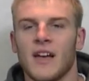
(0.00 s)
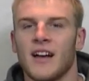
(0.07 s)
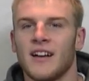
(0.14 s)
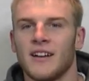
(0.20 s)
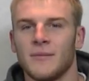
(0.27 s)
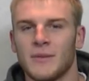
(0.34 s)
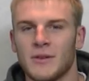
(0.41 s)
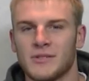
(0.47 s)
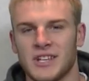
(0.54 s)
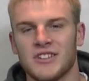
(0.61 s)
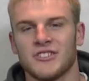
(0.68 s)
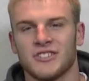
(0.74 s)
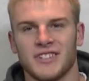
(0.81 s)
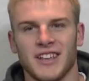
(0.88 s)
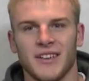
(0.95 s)
Yeah, it was
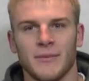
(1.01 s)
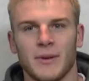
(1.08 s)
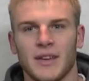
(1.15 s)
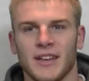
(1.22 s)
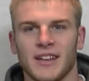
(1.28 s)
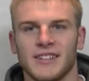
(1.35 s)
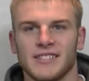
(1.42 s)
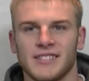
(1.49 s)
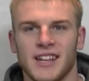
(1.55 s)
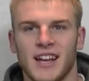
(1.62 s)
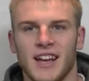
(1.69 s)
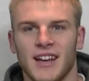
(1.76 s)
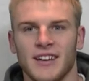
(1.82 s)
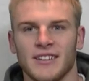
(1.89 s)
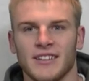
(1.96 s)
interesting because
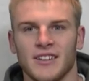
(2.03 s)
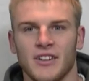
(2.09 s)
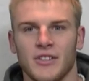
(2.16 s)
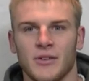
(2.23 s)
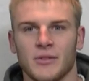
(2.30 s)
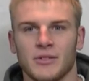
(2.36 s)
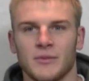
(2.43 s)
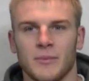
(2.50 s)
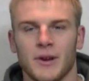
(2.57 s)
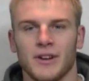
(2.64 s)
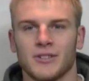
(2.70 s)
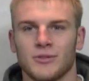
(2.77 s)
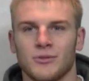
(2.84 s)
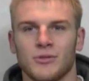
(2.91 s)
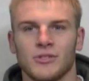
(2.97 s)
there were some
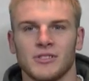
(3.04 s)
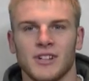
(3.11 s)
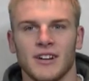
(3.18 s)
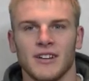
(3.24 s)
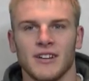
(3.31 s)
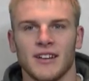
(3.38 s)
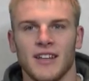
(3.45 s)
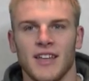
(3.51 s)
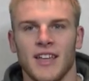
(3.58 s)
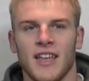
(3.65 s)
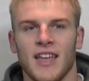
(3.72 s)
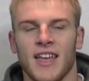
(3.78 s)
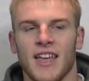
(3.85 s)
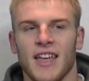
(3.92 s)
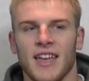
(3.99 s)
bigger schools there,
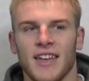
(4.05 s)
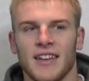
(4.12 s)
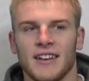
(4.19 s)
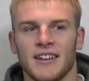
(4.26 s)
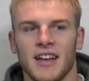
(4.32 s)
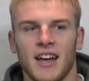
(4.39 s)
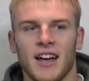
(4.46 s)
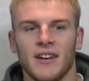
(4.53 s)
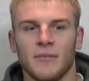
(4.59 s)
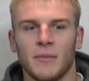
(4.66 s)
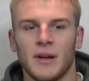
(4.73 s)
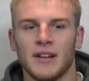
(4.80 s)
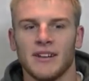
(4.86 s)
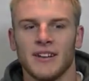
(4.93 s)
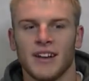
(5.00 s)
and
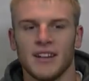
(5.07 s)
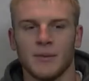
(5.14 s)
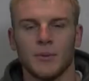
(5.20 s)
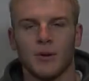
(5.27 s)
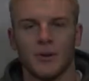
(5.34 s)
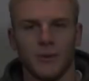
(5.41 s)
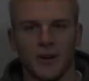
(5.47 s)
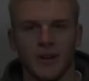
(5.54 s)
but I did pretty